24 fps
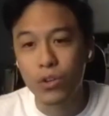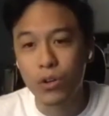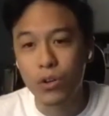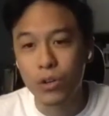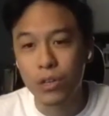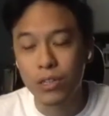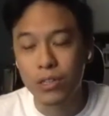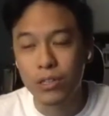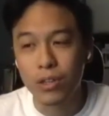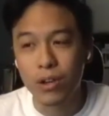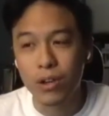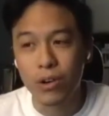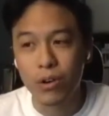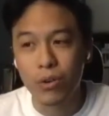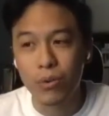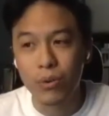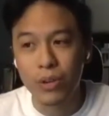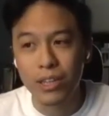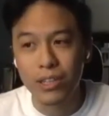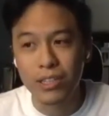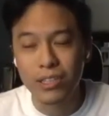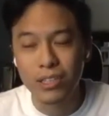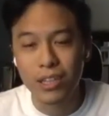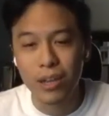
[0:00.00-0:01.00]
it's
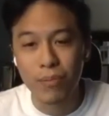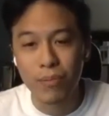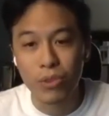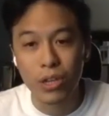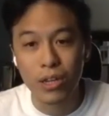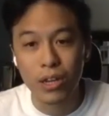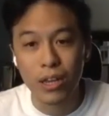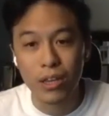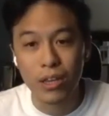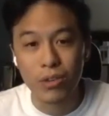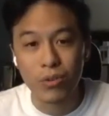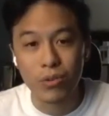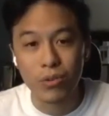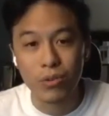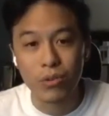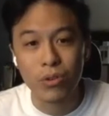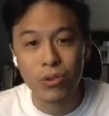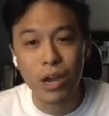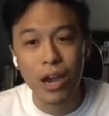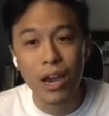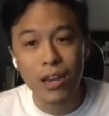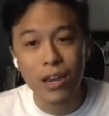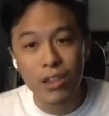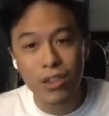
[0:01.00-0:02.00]
always something that
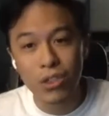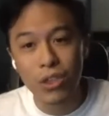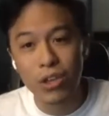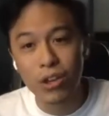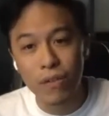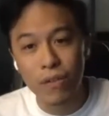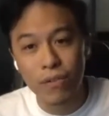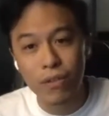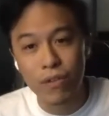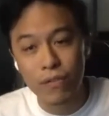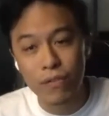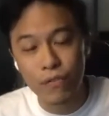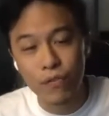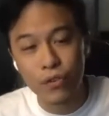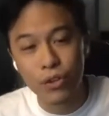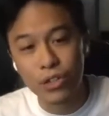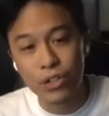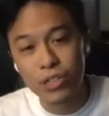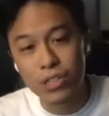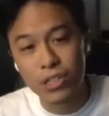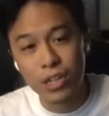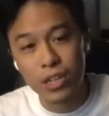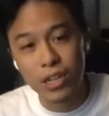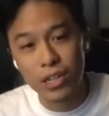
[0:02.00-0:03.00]
you kind of think of the
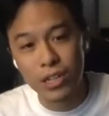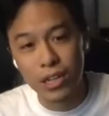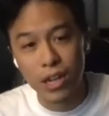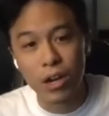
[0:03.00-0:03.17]
first day,